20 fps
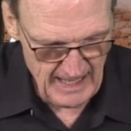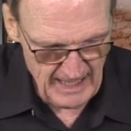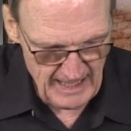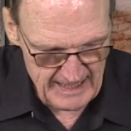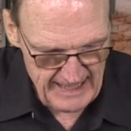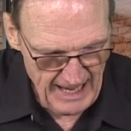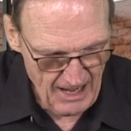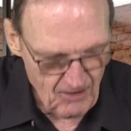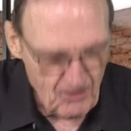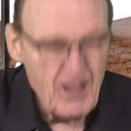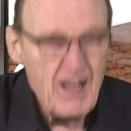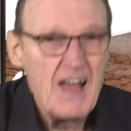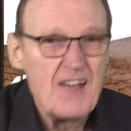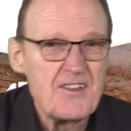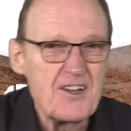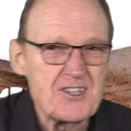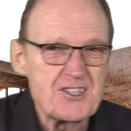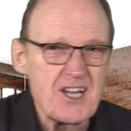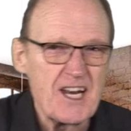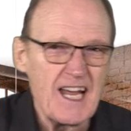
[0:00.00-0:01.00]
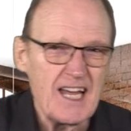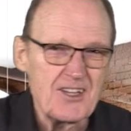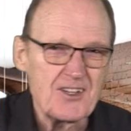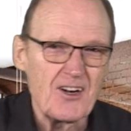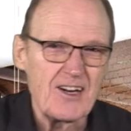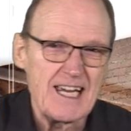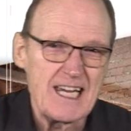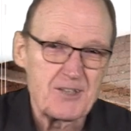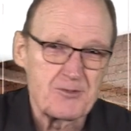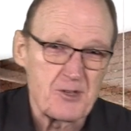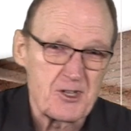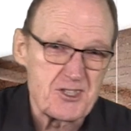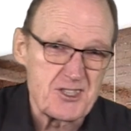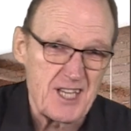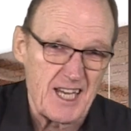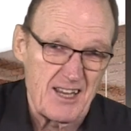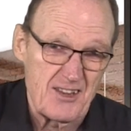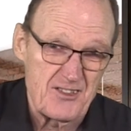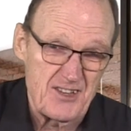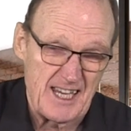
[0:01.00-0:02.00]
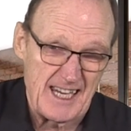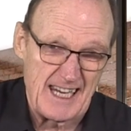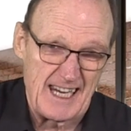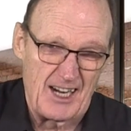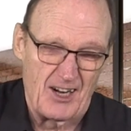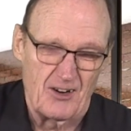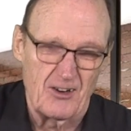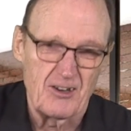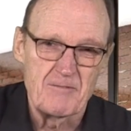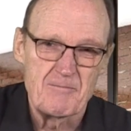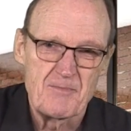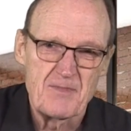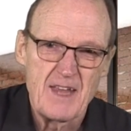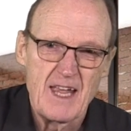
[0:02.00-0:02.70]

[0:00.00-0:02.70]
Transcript: Now, there's another interesting thing here.